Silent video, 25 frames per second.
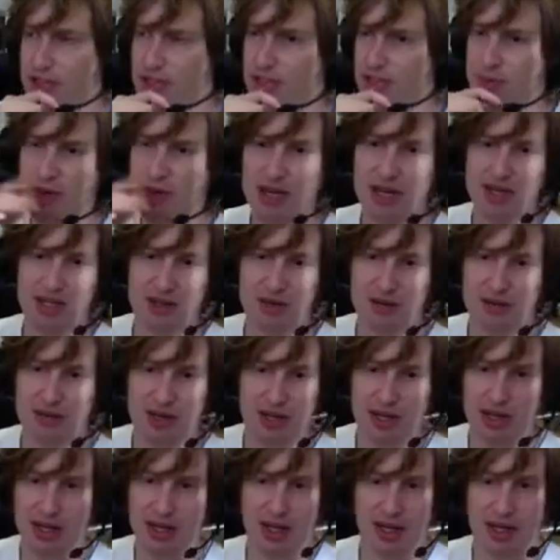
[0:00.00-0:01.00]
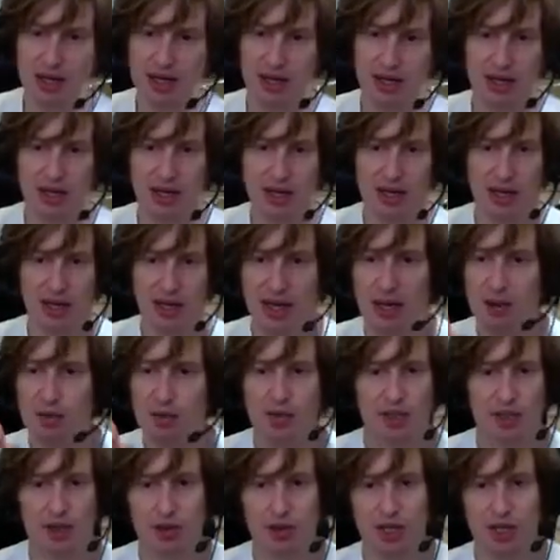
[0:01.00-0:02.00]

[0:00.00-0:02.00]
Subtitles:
just because like he was